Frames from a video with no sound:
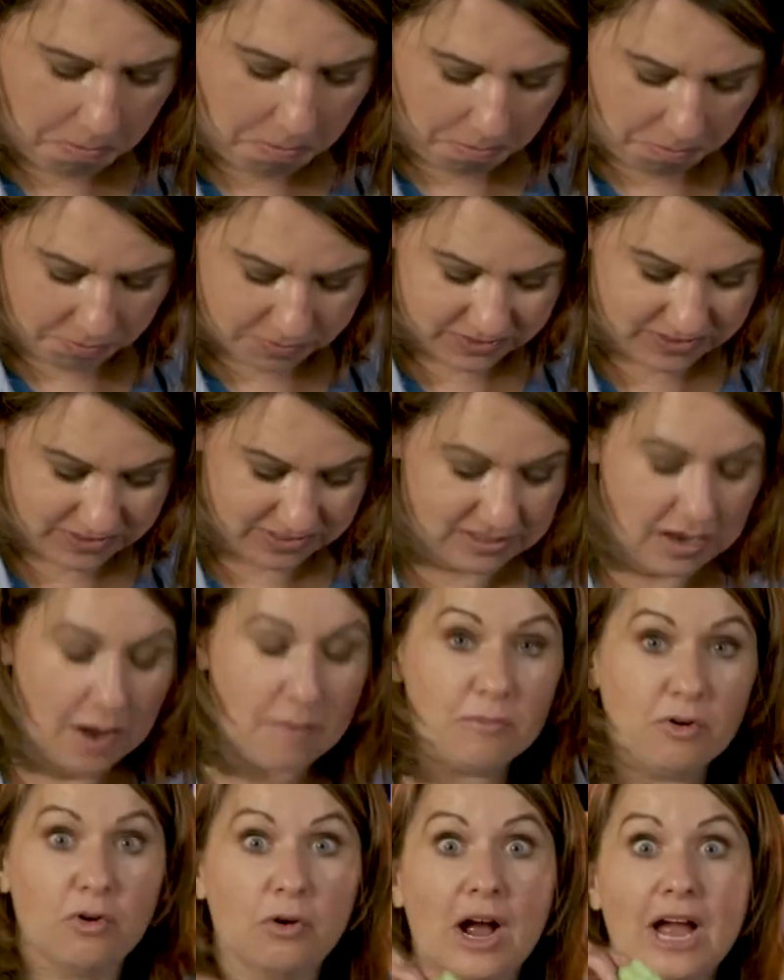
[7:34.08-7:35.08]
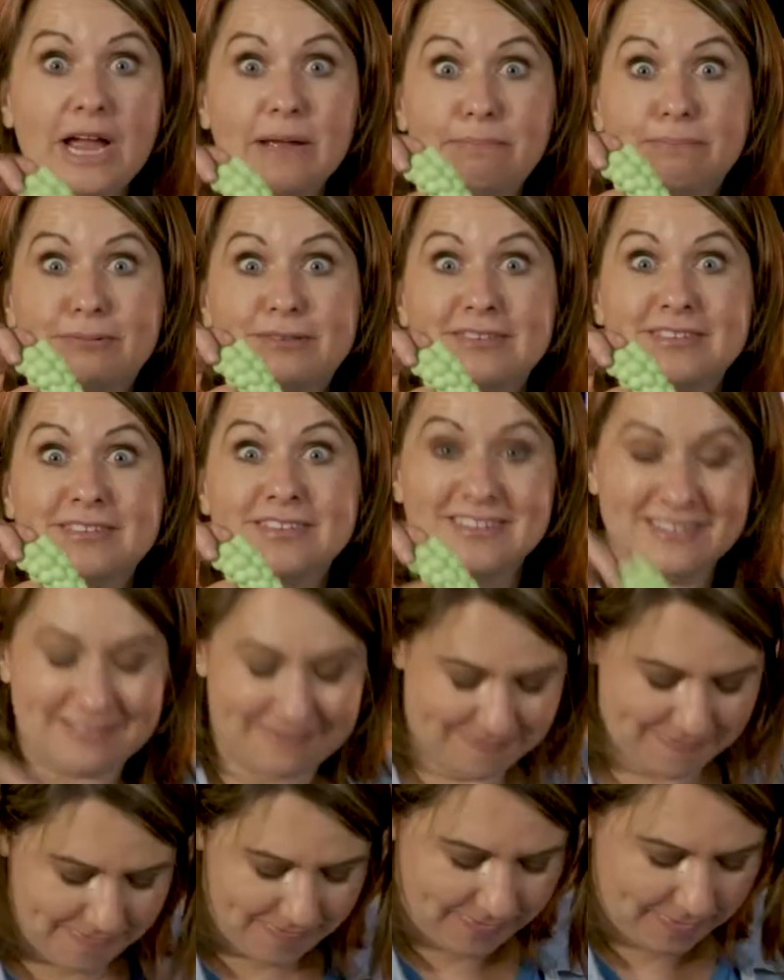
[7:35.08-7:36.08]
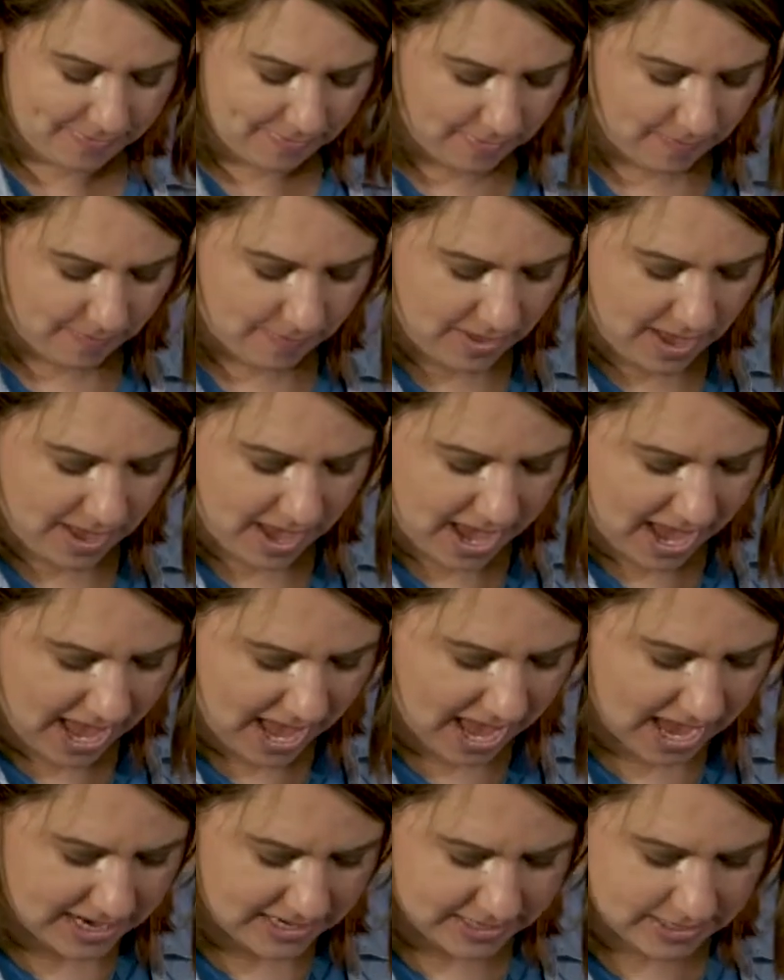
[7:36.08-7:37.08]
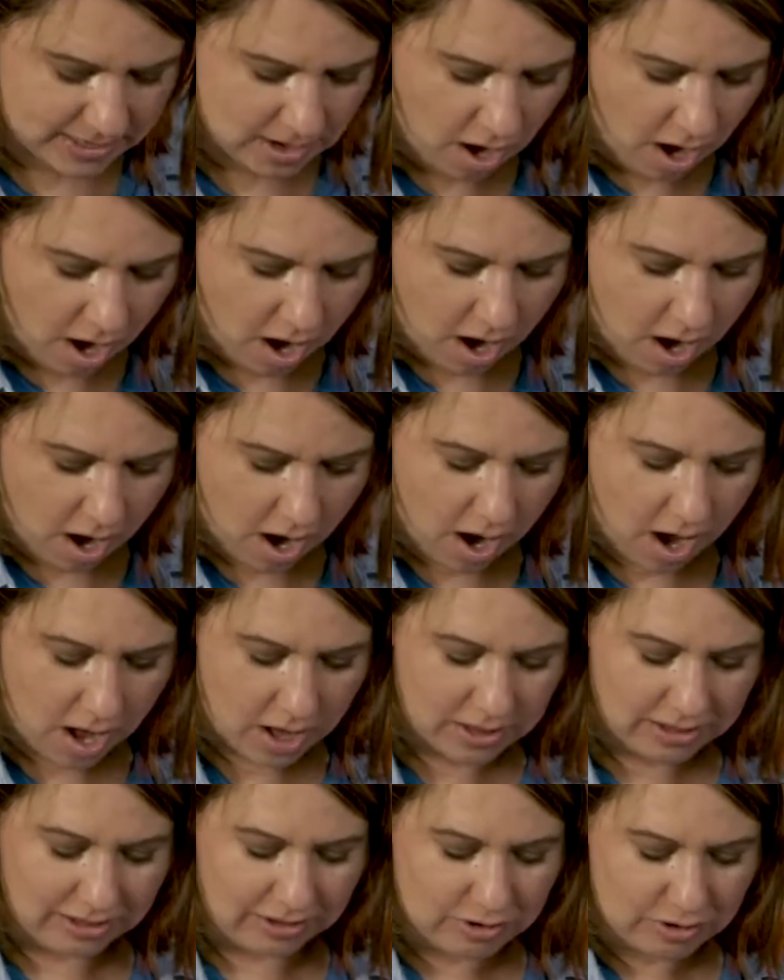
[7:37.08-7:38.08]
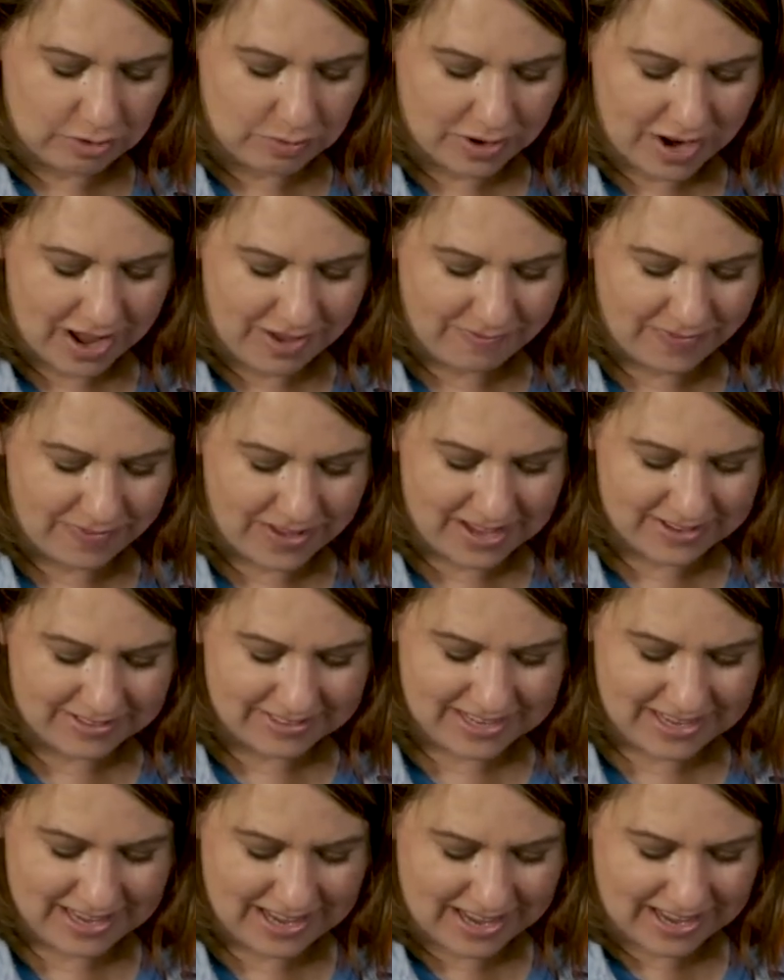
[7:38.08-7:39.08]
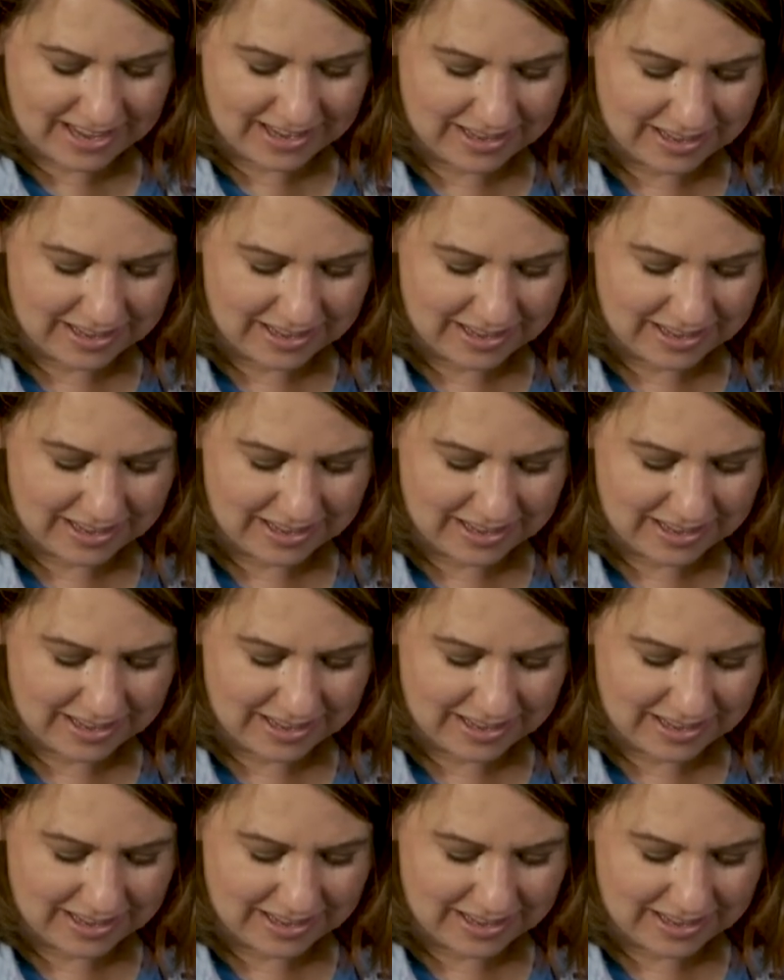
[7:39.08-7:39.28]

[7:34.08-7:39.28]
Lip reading: Some grapes. And look what I found here.